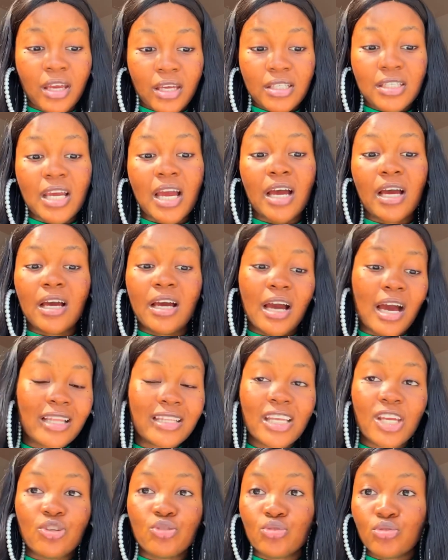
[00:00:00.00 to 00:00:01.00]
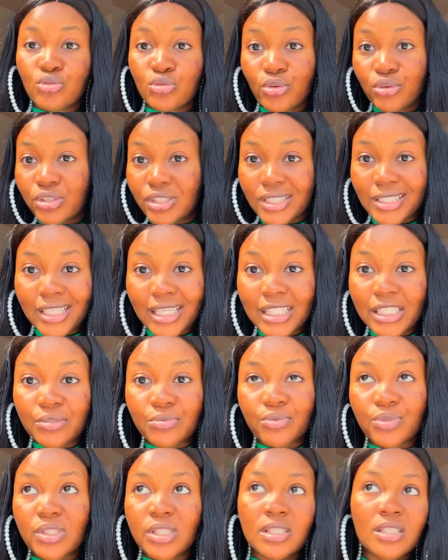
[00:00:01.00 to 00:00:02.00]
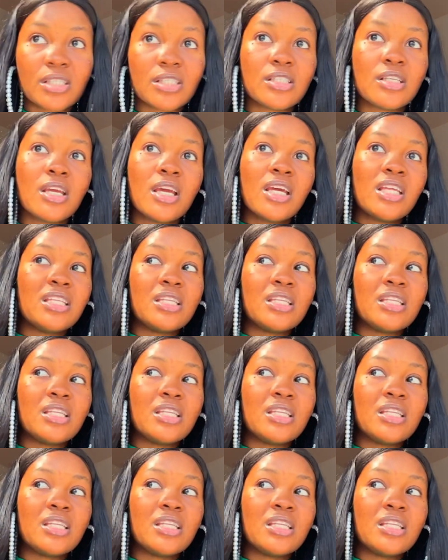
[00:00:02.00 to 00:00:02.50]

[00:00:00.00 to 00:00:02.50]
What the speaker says: Yeah, and then you should know the daily routine,